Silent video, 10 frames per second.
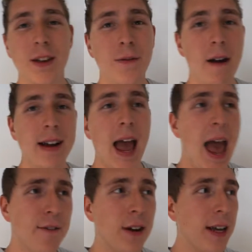is a very
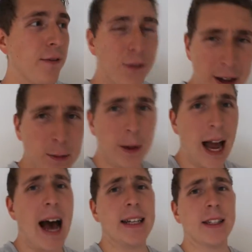heavily
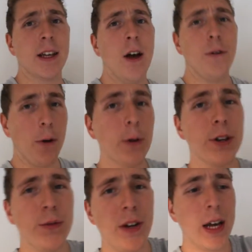Facebook ads
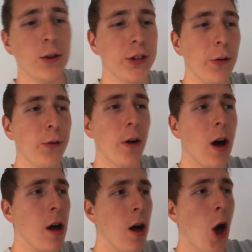focused video so
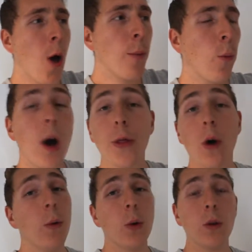far, but what I
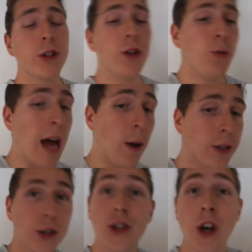thought I would also do now
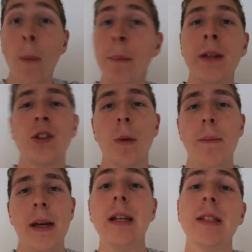is just jump into my
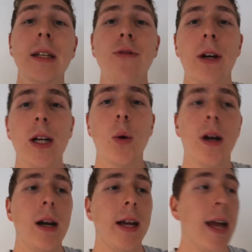PC really
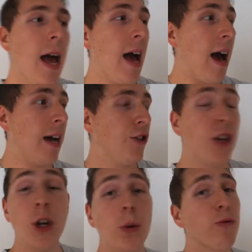quickly and
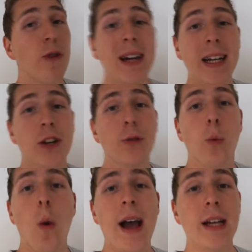show you a really
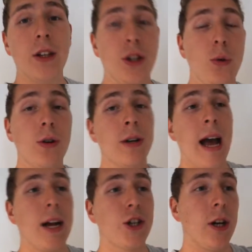good way that you can
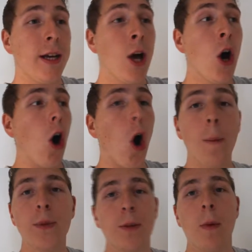actually
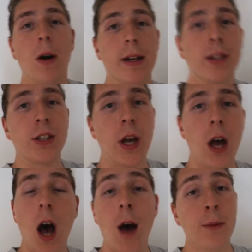optimize
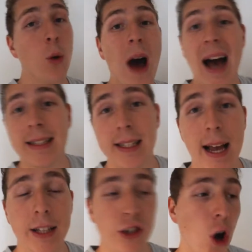um, your ad
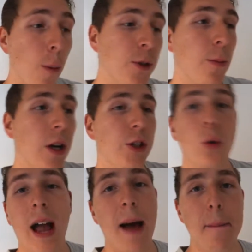sets and optimize
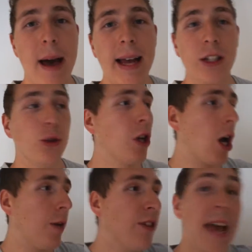your campaigns to
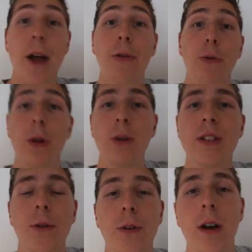kind of get through those
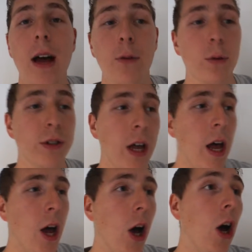different levels
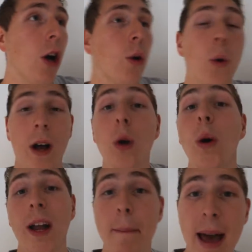at a, qu a
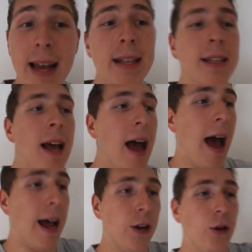quicker pace
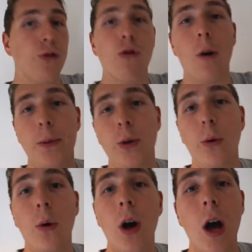and drop
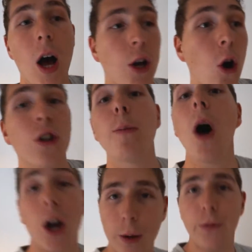your uh, cost
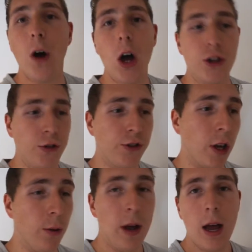per conversion.
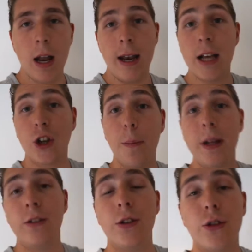So let's hop
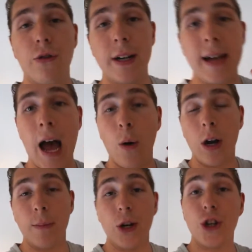into screen now
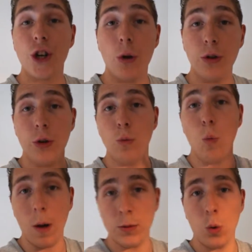and I'm gonna show you
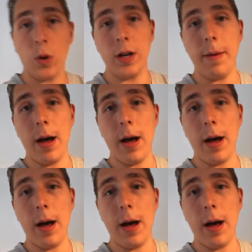what I'm talking